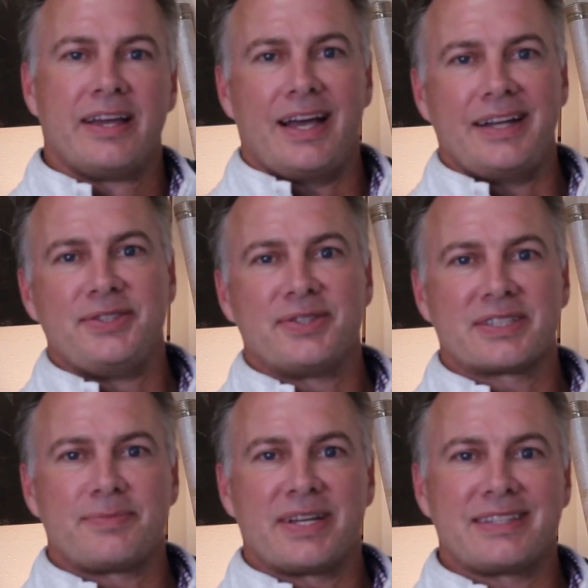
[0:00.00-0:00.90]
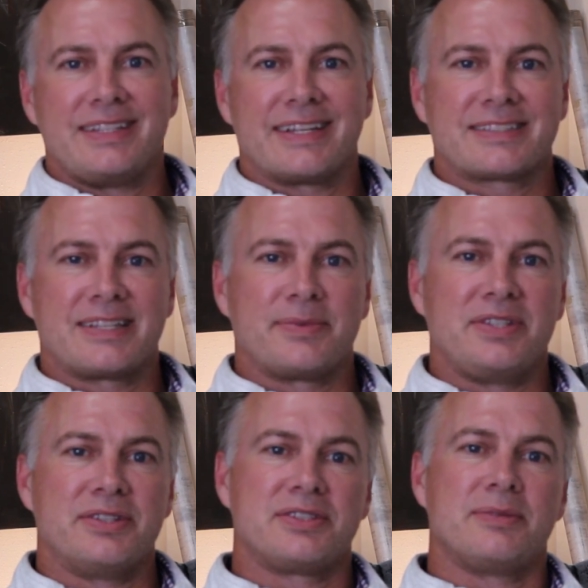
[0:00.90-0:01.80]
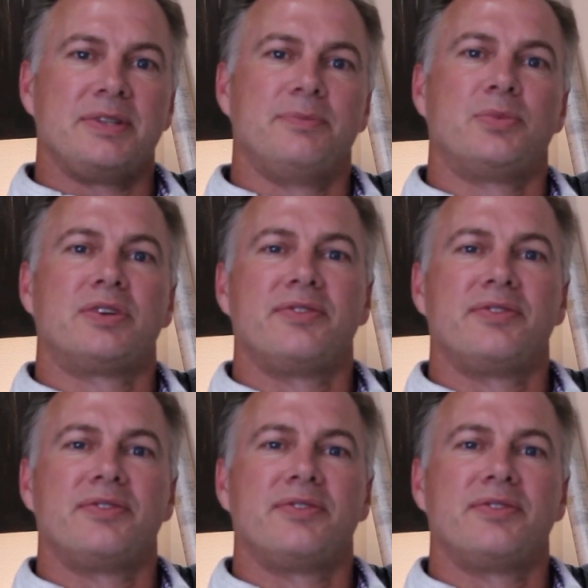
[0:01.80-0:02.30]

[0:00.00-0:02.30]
I do expect the next couple of years to be more of